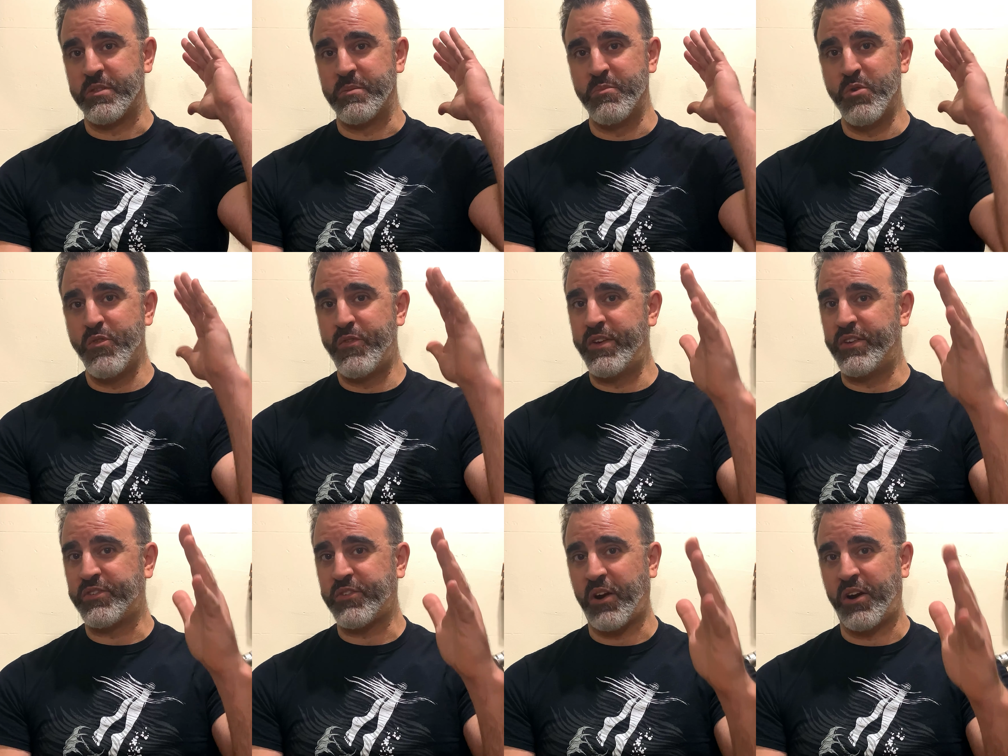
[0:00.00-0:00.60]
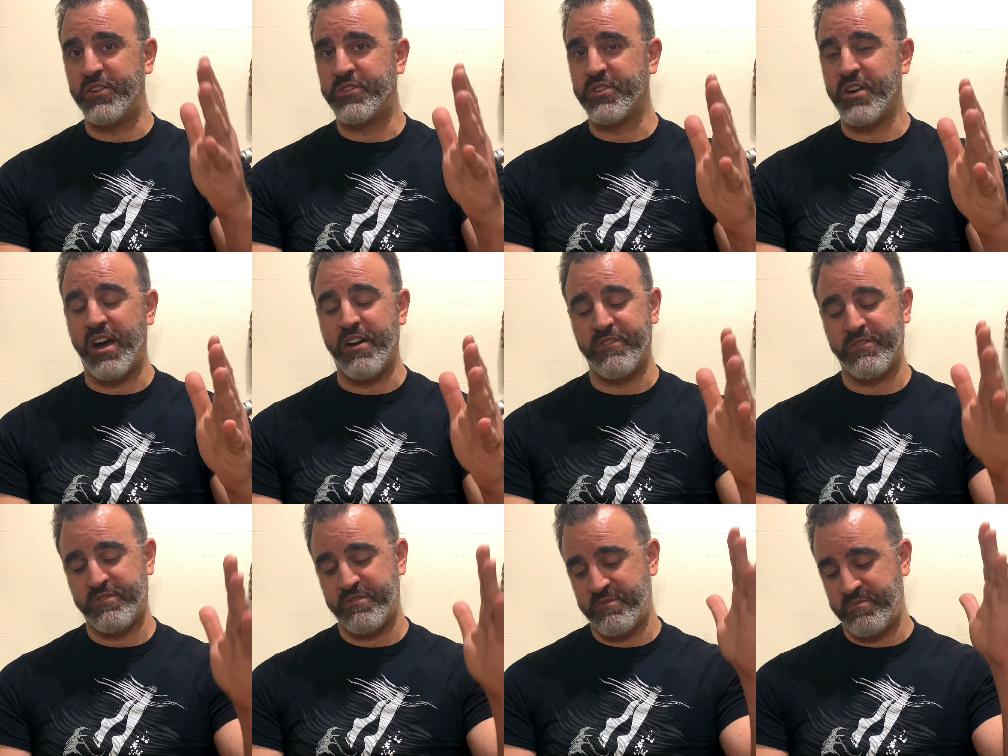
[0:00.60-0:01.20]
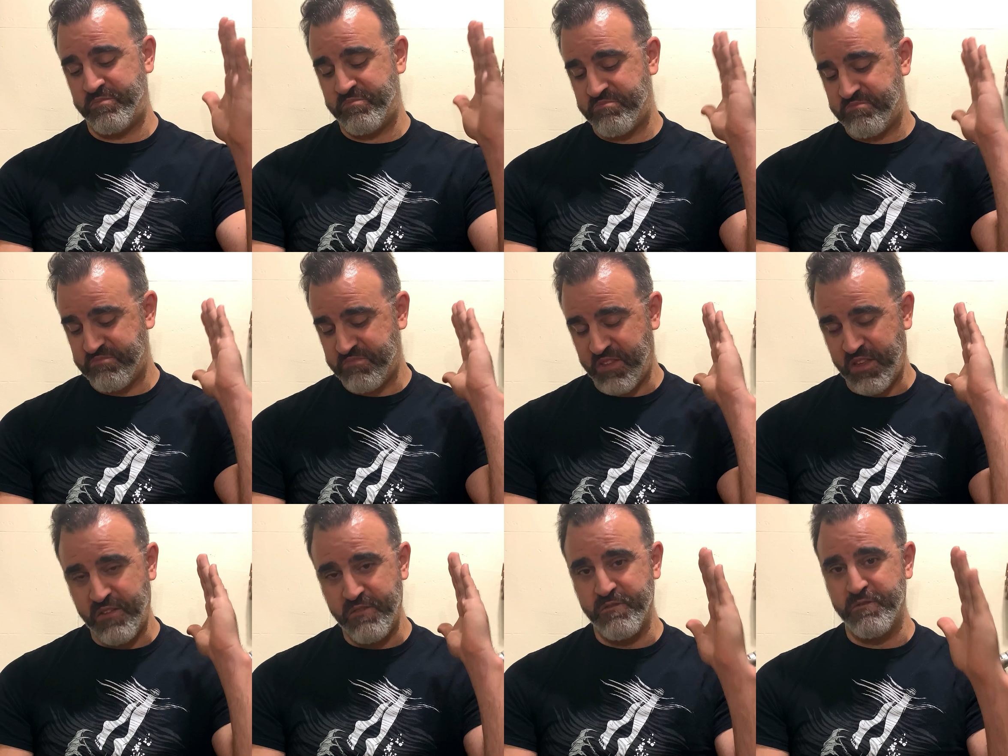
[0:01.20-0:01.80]
Movie starts off
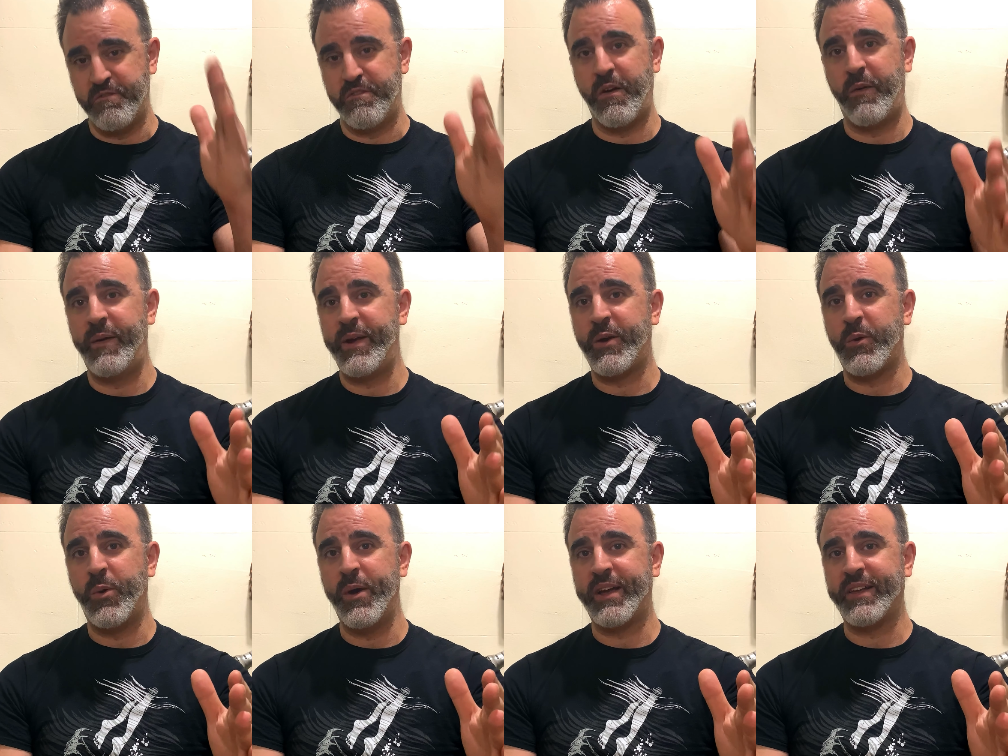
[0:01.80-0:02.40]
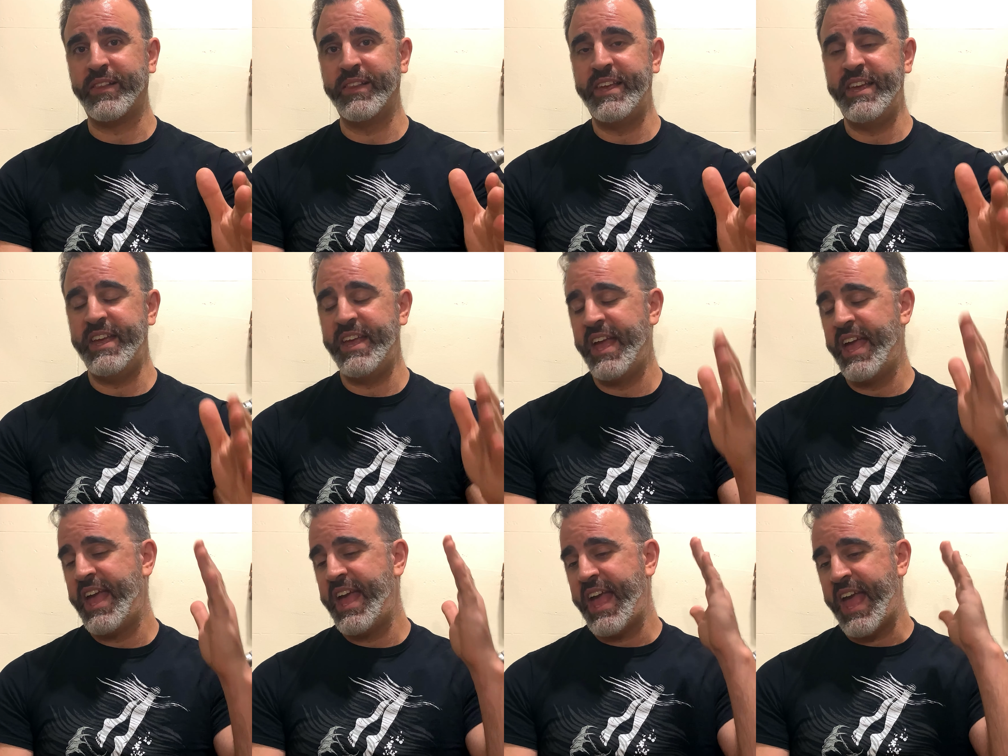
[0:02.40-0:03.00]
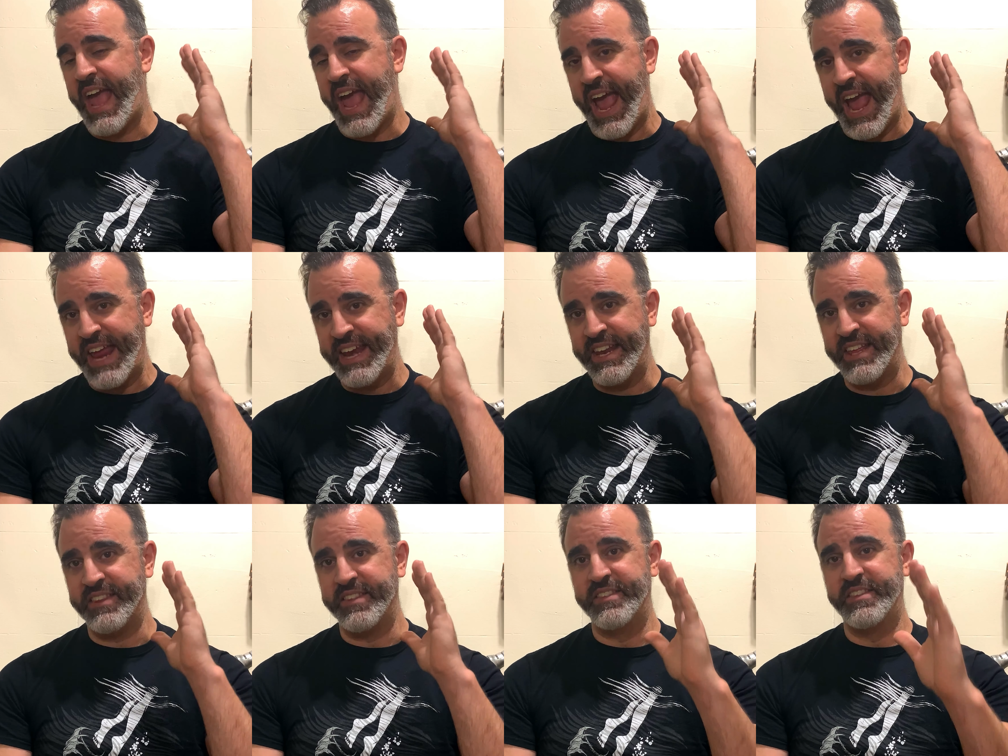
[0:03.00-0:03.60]
very quickly,
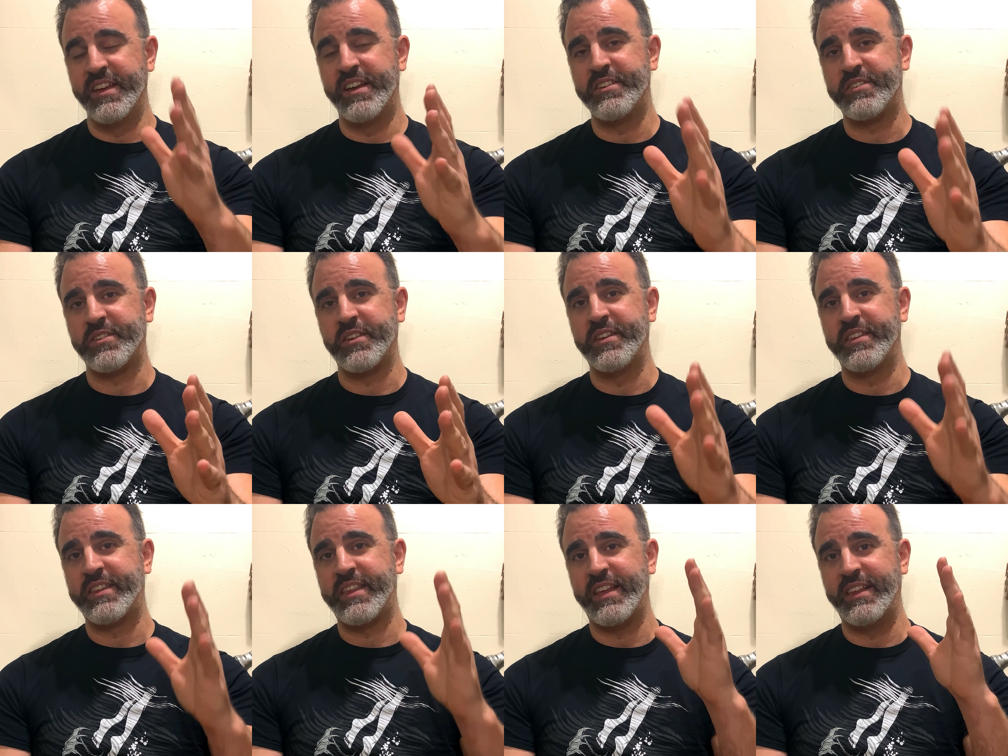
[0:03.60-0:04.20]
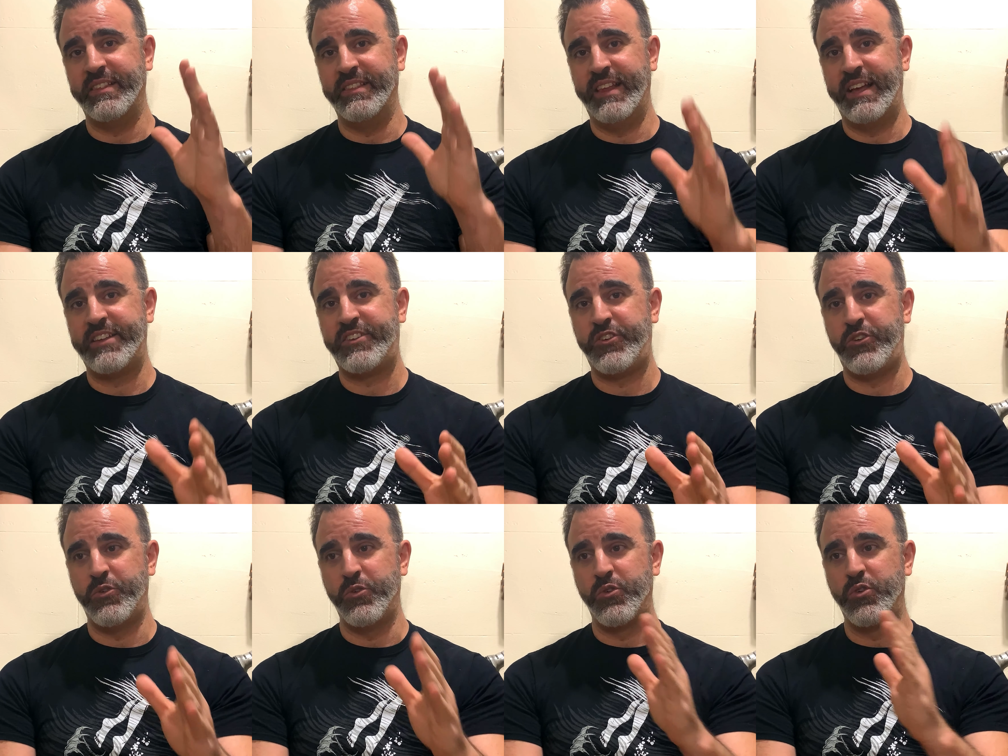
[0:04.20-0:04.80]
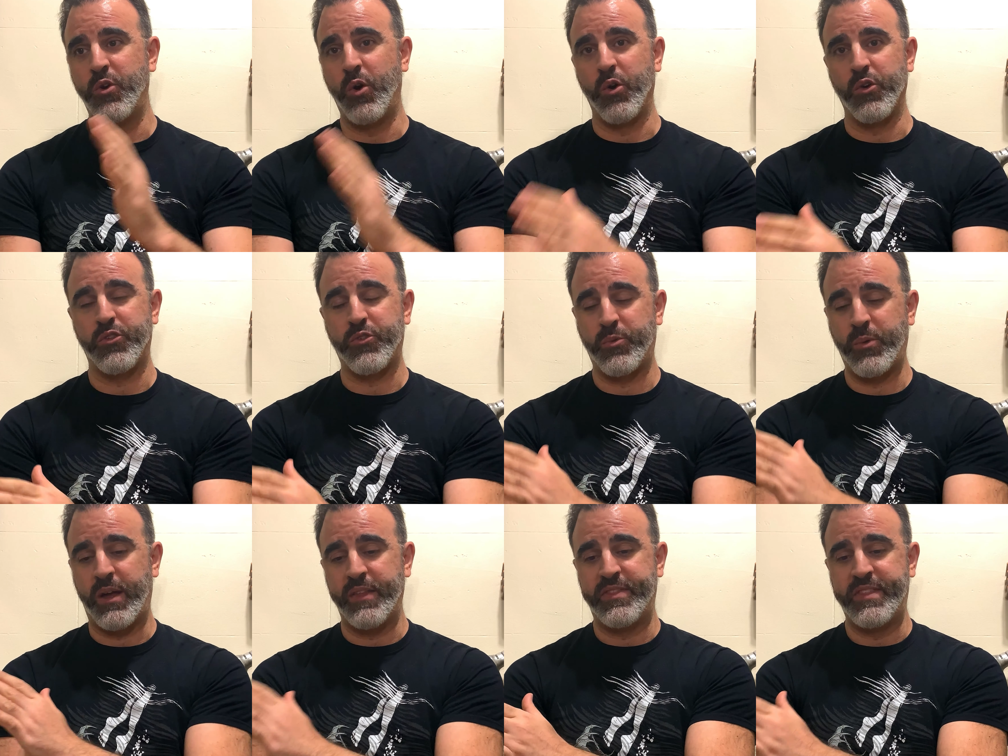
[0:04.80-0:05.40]
and it doesn't let you go
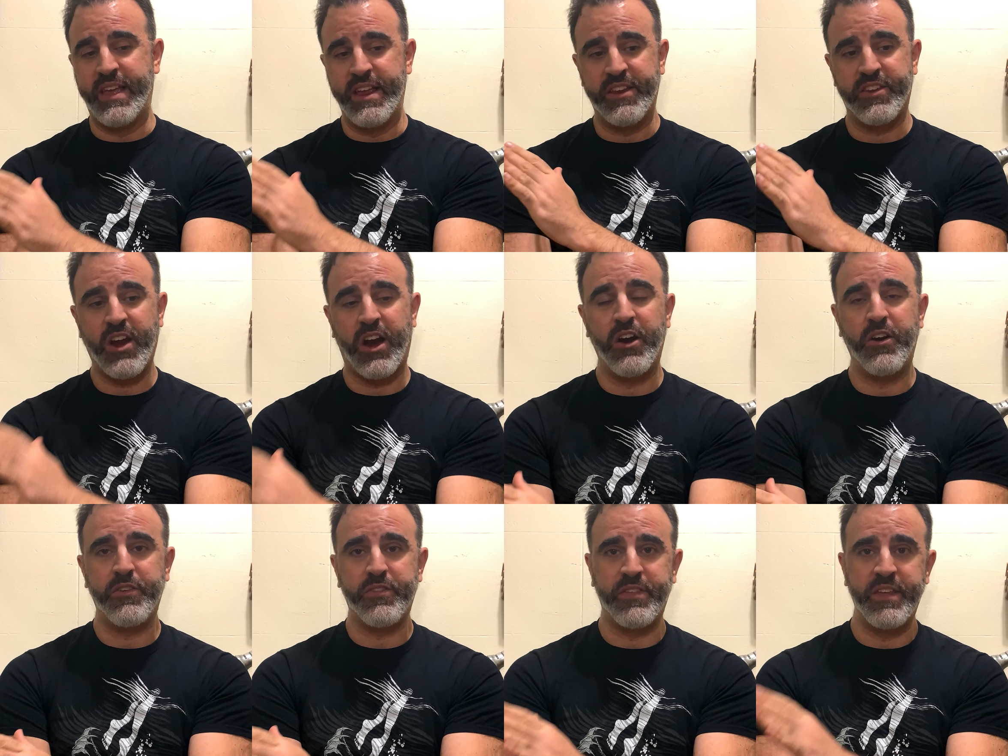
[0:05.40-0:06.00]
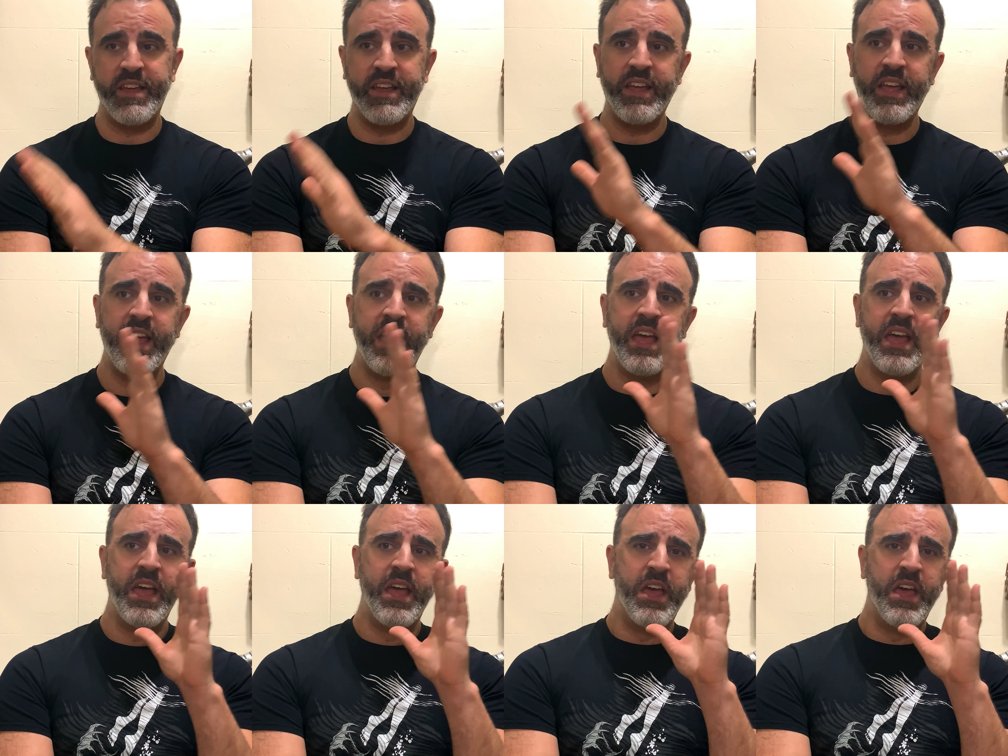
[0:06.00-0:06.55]
throughout the entire thing.